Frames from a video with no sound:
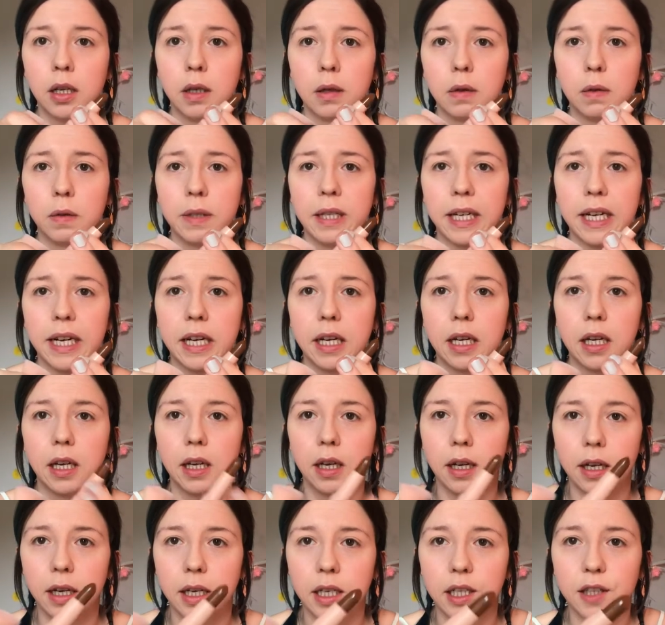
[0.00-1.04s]
oh dear,
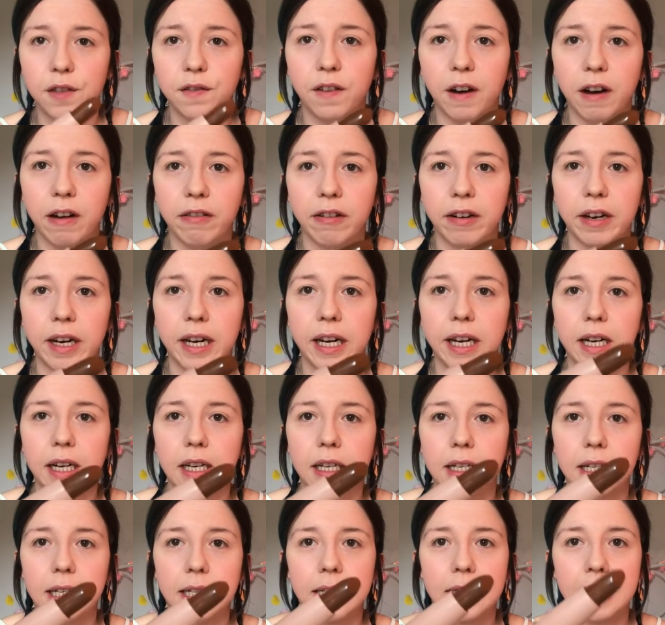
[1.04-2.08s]
it's very
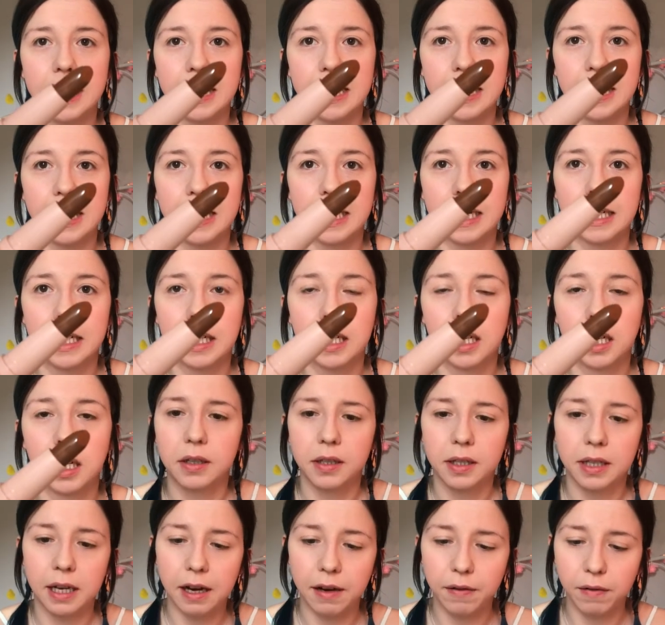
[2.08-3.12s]
dark.
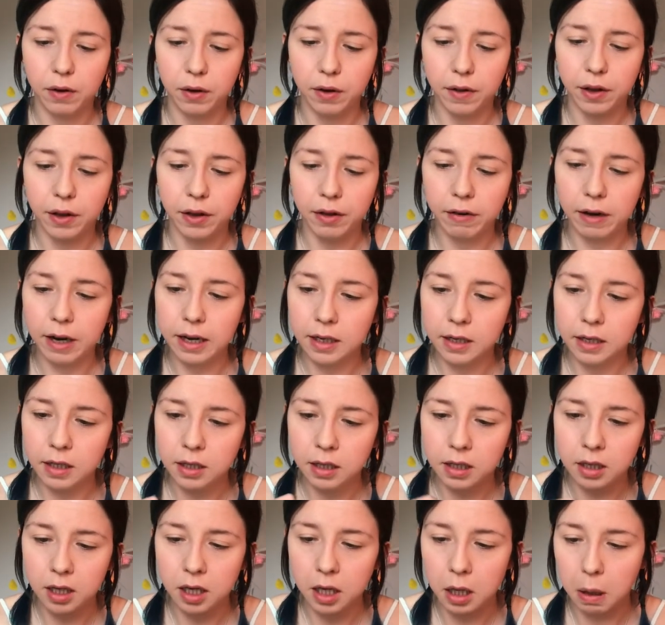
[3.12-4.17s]
Does it have one on the other
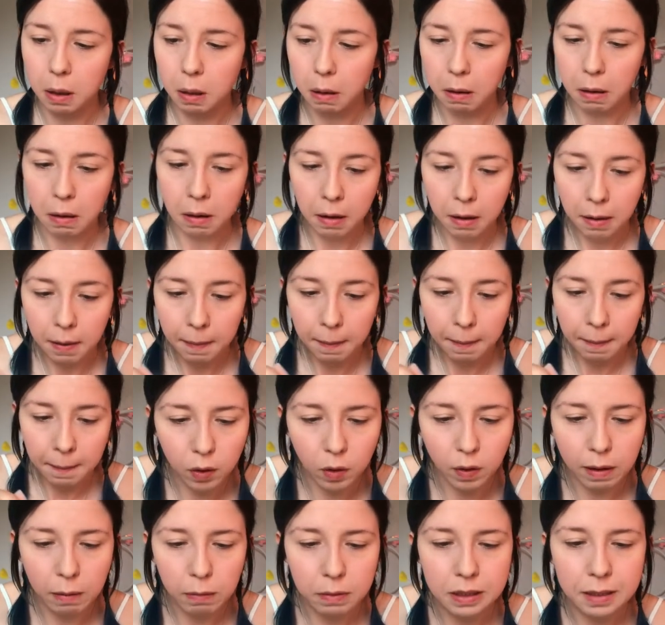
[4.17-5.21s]
end?
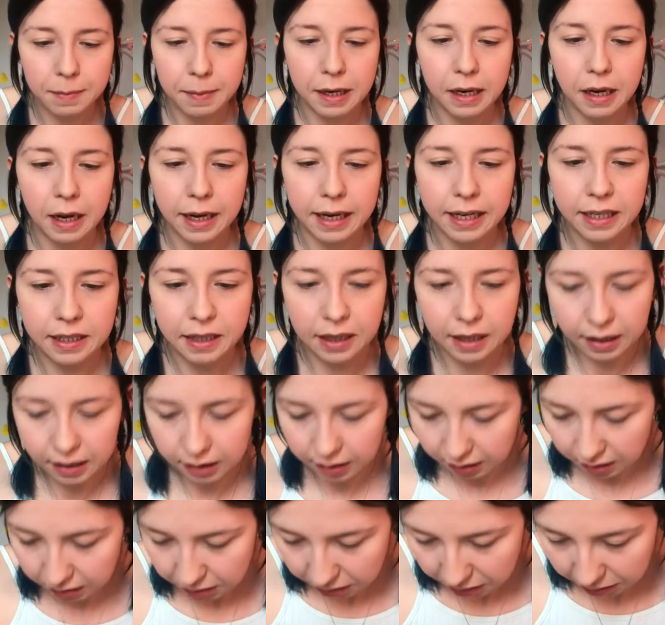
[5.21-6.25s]
Well, that one's a bit
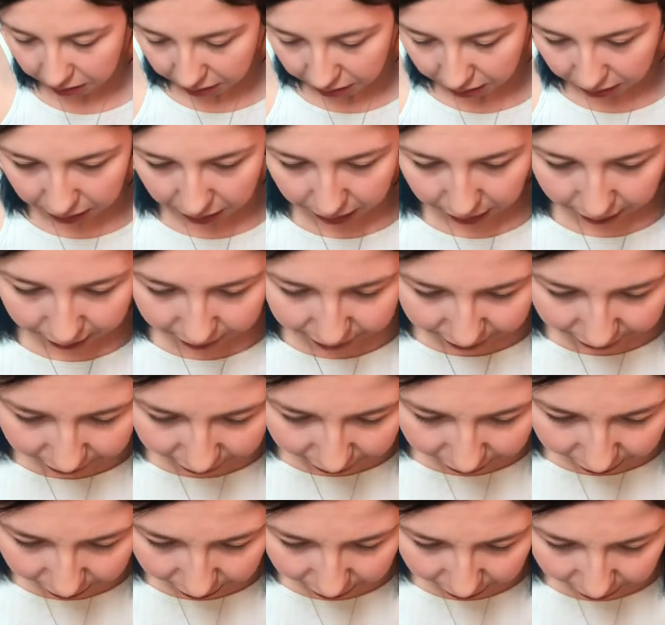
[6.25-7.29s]
lighter. Is
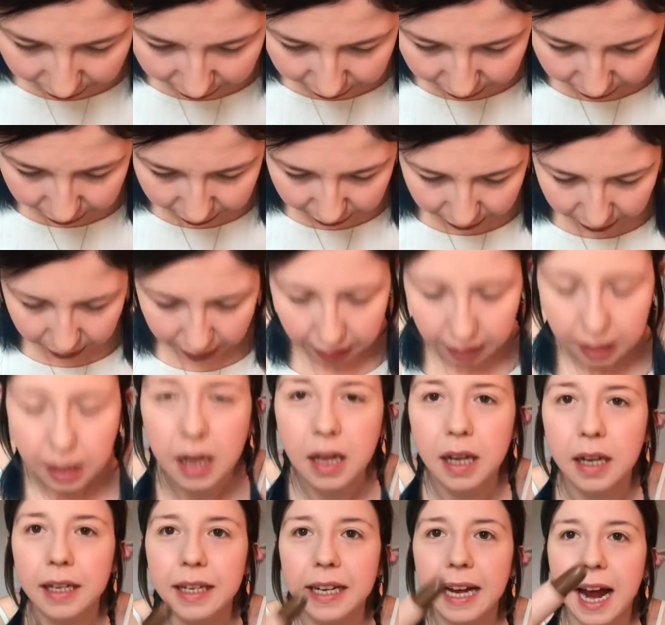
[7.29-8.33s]
it?
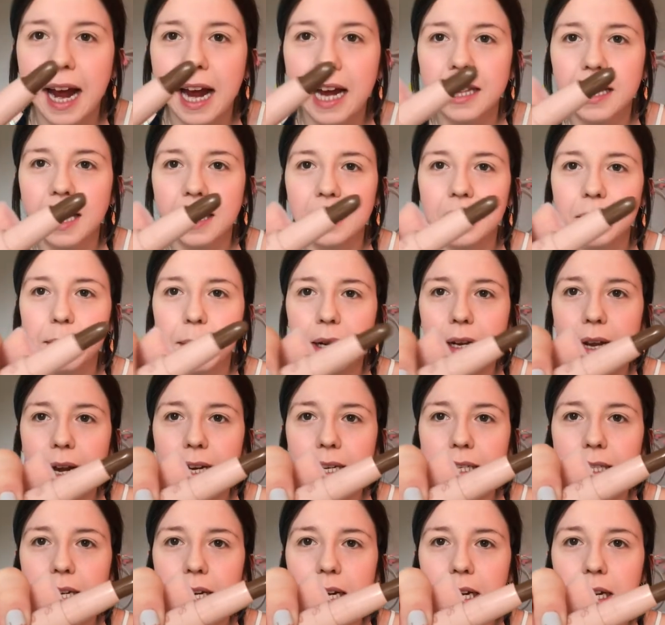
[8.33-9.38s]
Yeah, that's a bit
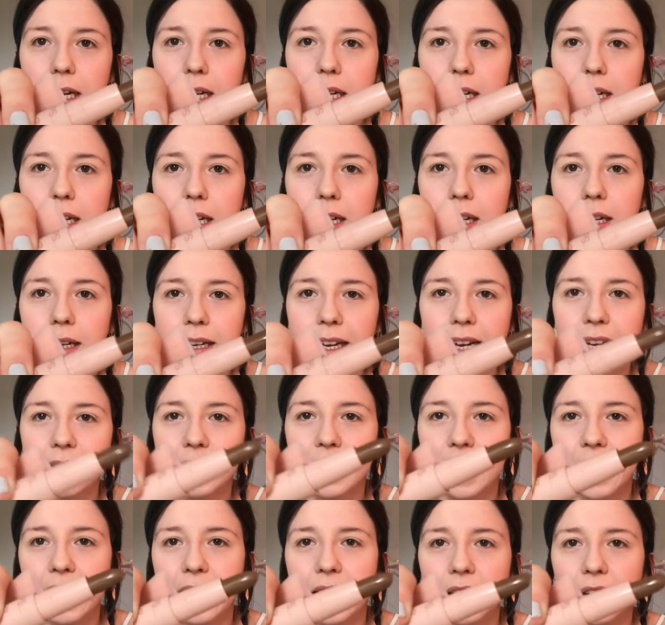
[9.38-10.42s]
lighter, can you
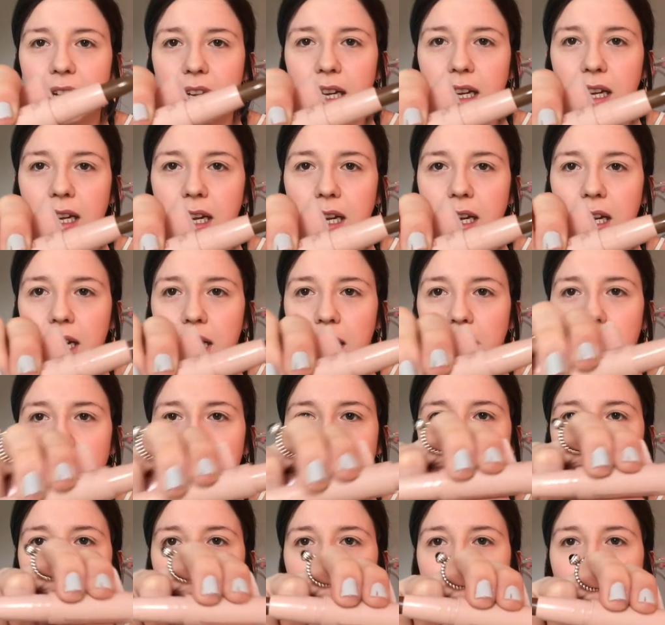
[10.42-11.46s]
see, than
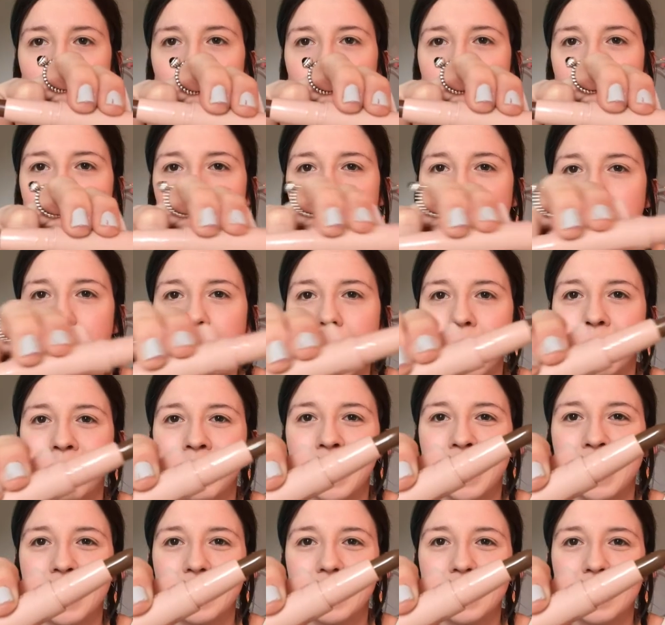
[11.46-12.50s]
that one. I
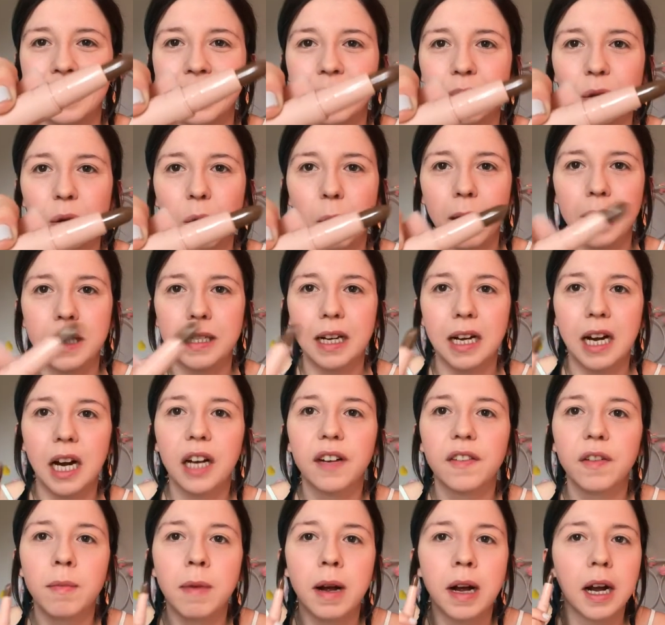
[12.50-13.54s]
mean, it's still quite
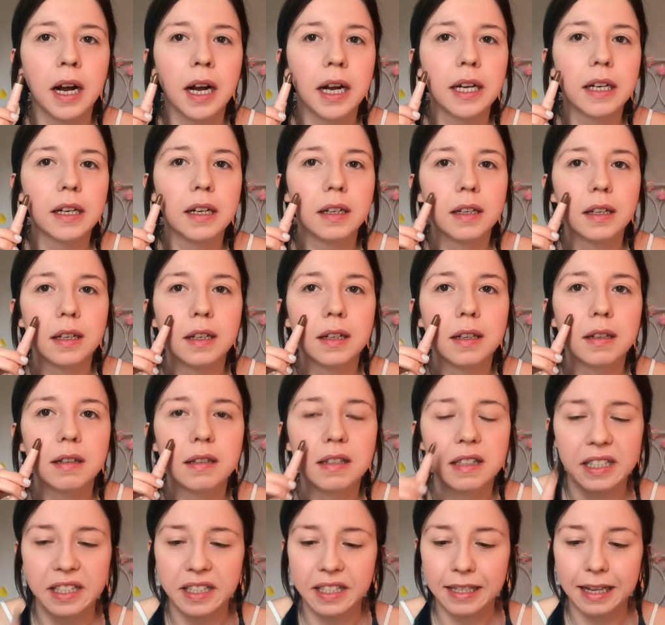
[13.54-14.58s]
dark for my
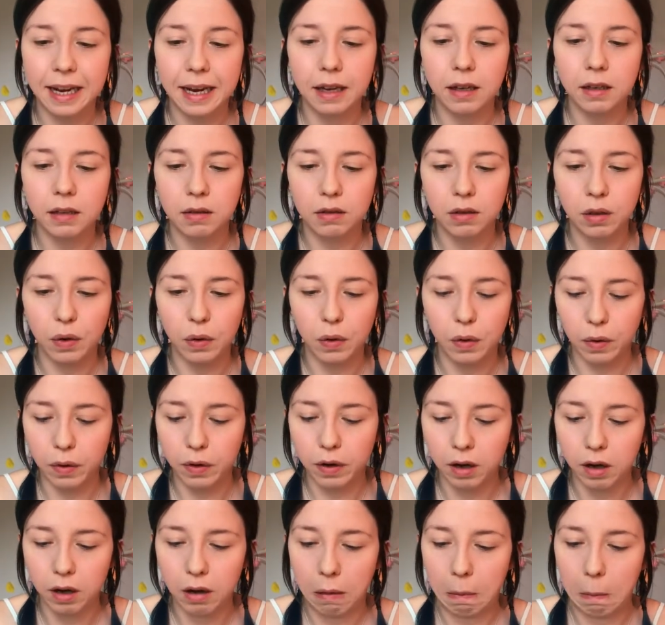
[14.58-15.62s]
skin
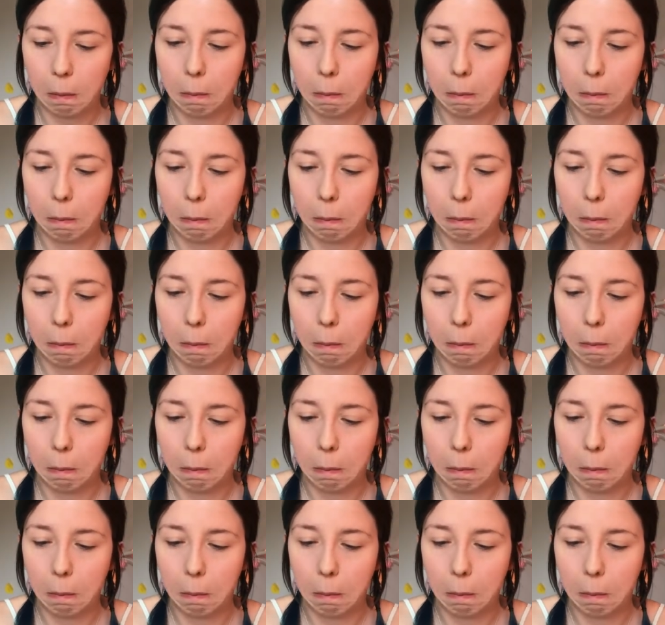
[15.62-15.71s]
tone.